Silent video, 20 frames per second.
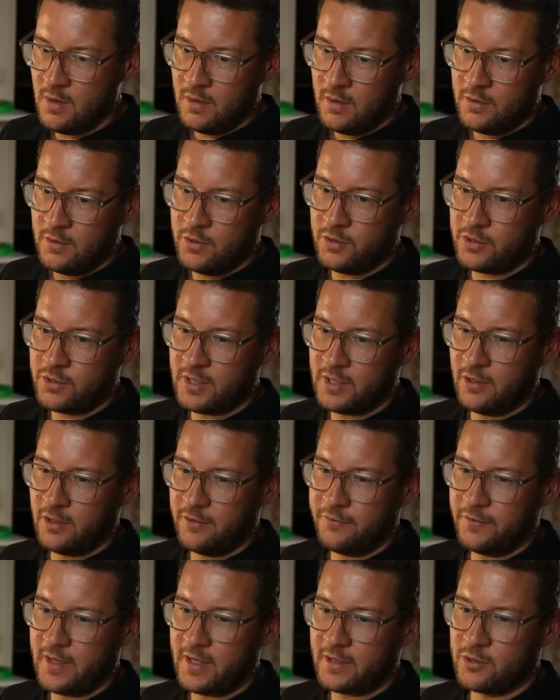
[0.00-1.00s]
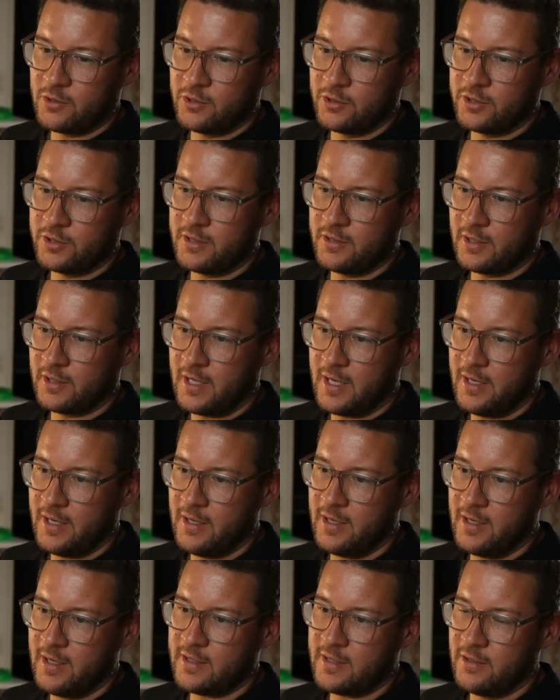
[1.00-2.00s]
Do you still offer the courses online?
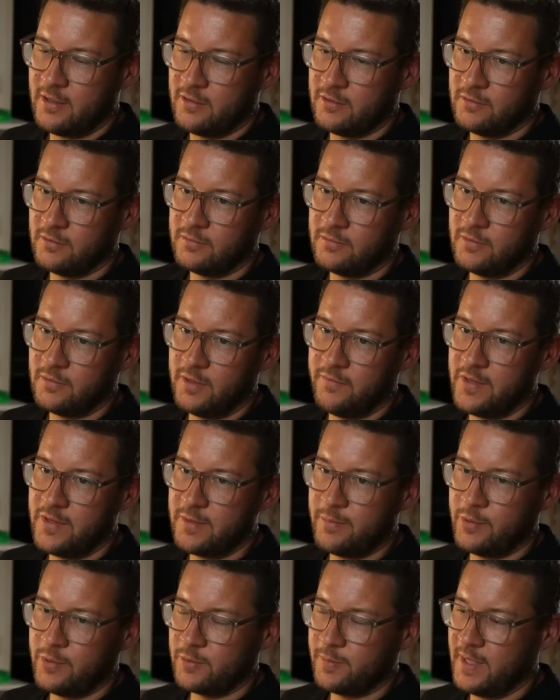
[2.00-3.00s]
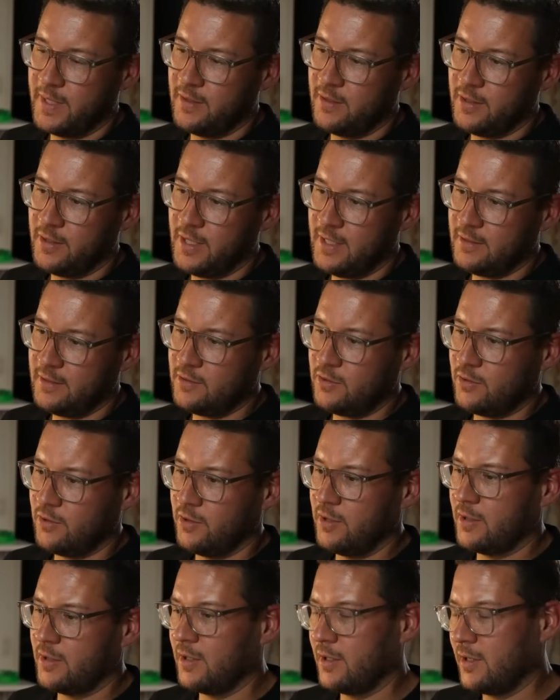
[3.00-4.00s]
Yes, I do. Invisiblespeed.net, or
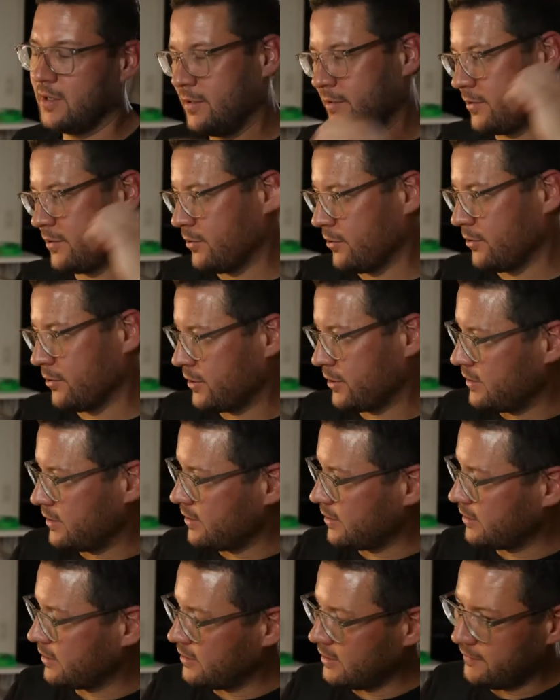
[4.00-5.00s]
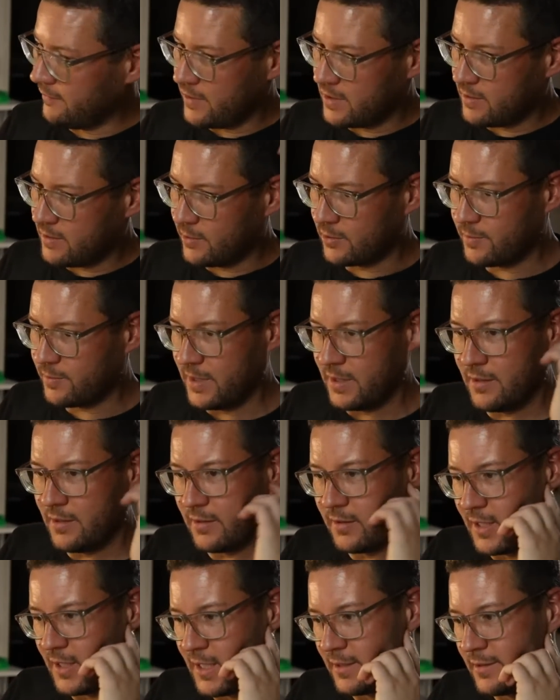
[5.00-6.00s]
you can go
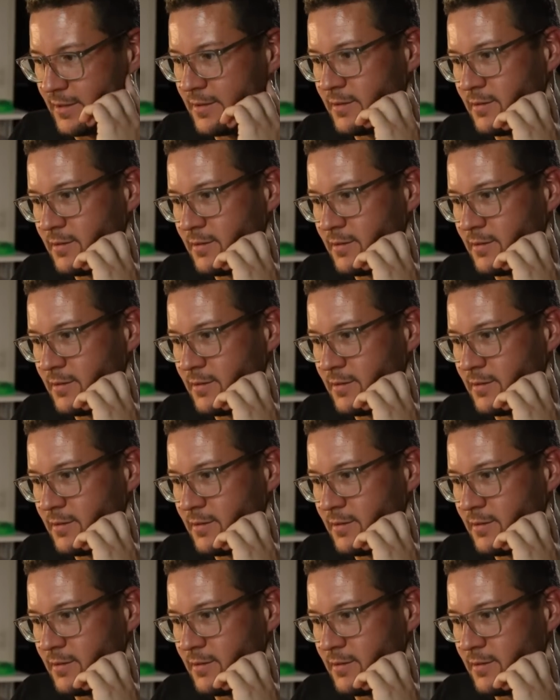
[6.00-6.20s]
courses.invisiblespeed.net.